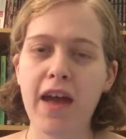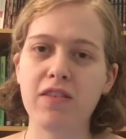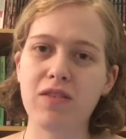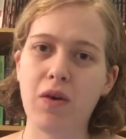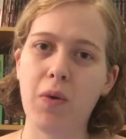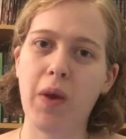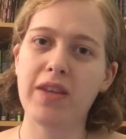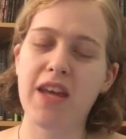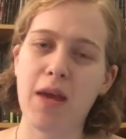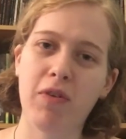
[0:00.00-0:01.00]
And so
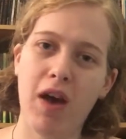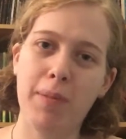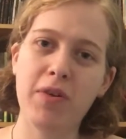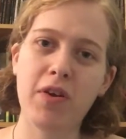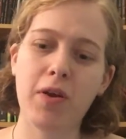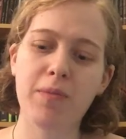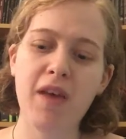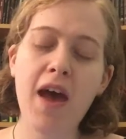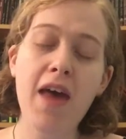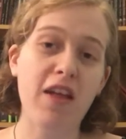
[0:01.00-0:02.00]
in tabletop
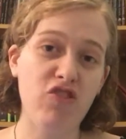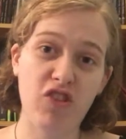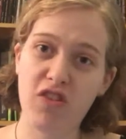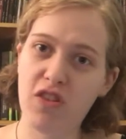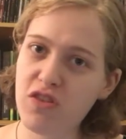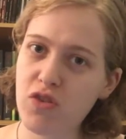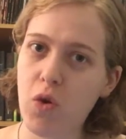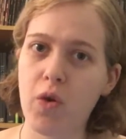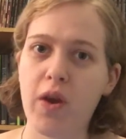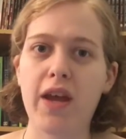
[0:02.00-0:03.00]
terms, that's just the
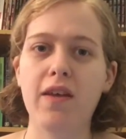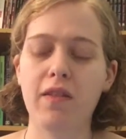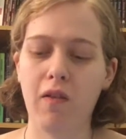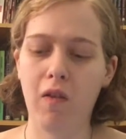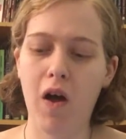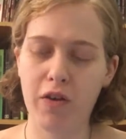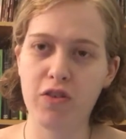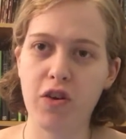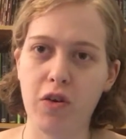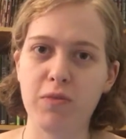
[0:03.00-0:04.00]
story, the
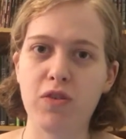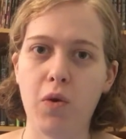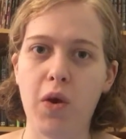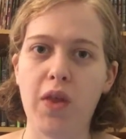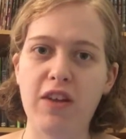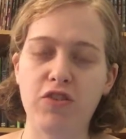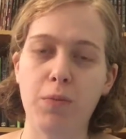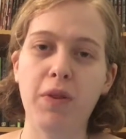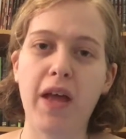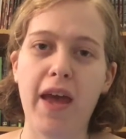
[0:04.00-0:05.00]
long-term story that
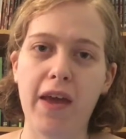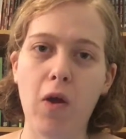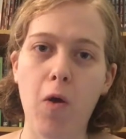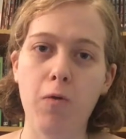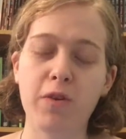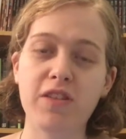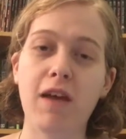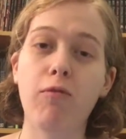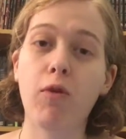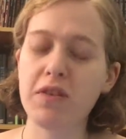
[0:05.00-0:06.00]
you're playing over
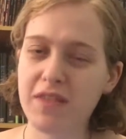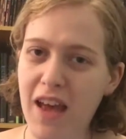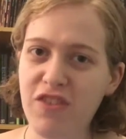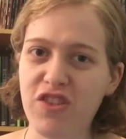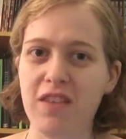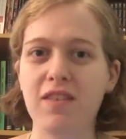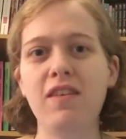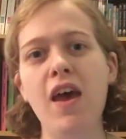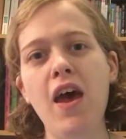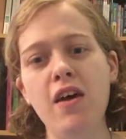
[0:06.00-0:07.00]
several sessions.